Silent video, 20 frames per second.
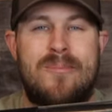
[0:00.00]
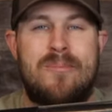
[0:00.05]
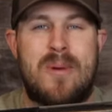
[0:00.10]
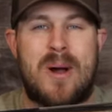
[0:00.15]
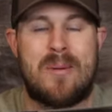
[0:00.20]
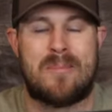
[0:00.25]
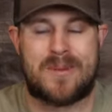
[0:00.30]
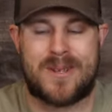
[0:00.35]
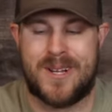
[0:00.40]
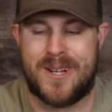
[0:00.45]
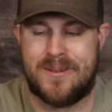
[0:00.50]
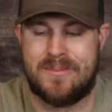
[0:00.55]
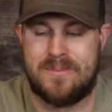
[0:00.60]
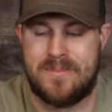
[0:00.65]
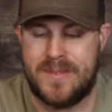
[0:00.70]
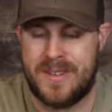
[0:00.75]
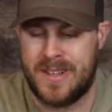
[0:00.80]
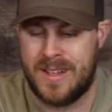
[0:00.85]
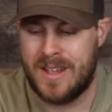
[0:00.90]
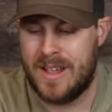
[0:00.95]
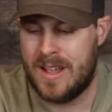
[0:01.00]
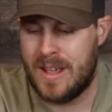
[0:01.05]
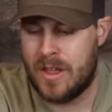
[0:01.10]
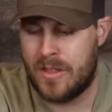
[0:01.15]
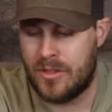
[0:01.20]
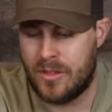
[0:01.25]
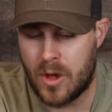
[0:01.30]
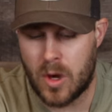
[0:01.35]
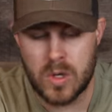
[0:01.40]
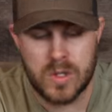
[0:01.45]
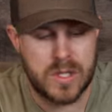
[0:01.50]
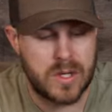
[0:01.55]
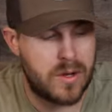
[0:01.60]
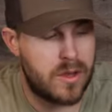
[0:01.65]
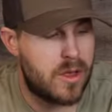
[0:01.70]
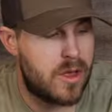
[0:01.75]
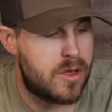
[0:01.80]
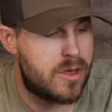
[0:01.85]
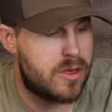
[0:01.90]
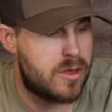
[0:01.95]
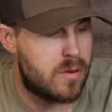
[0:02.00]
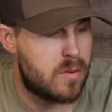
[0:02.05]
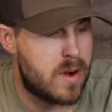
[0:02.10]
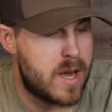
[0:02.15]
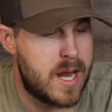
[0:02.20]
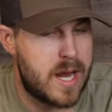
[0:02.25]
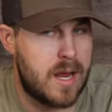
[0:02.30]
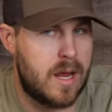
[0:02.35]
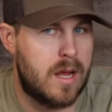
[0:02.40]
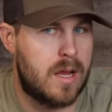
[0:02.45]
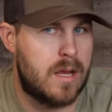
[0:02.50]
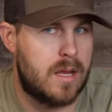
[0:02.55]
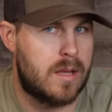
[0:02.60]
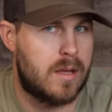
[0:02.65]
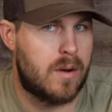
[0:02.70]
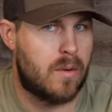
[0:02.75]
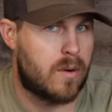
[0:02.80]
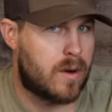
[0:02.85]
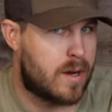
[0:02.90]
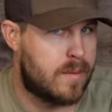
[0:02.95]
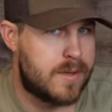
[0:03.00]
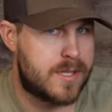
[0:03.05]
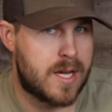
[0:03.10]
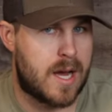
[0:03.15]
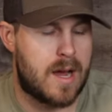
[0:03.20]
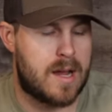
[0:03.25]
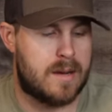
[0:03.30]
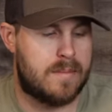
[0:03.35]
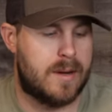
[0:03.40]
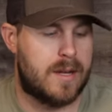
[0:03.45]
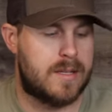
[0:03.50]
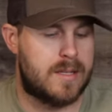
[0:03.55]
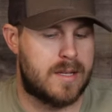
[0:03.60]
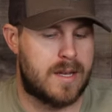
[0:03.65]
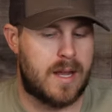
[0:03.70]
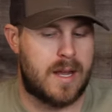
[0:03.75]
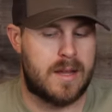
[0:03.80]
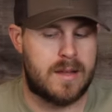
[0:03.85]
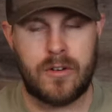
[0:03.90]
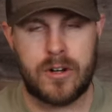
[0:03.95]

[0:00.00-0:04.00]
pump gun. Those are the three that we're gonna be talking about today.